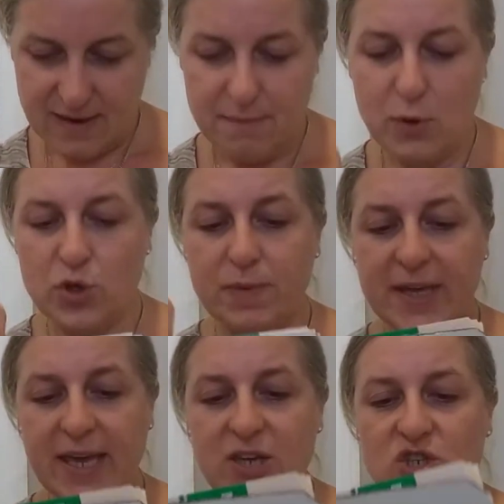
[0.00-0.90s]

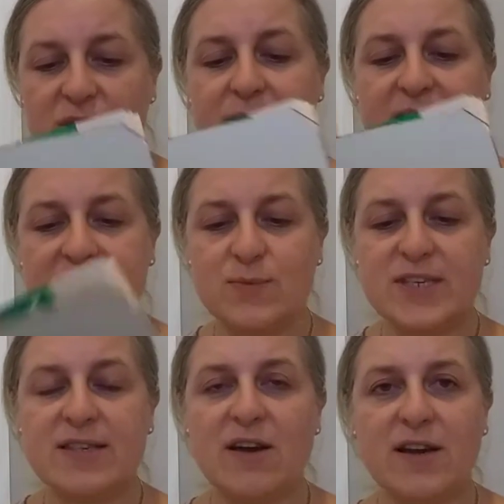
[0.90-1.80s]
multiplication because we
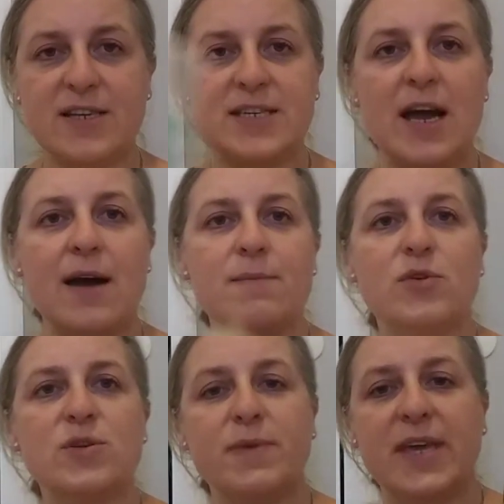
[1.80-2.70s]
started
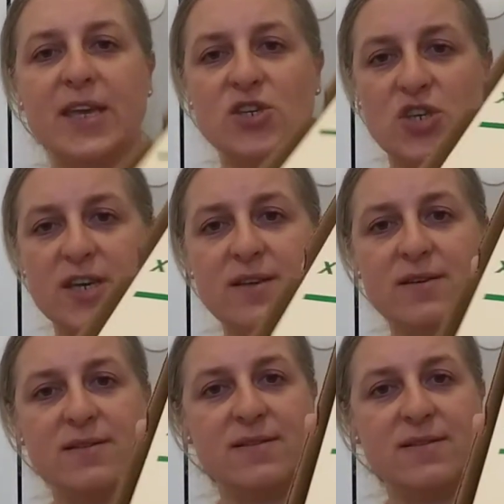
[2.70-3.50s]
multiplication.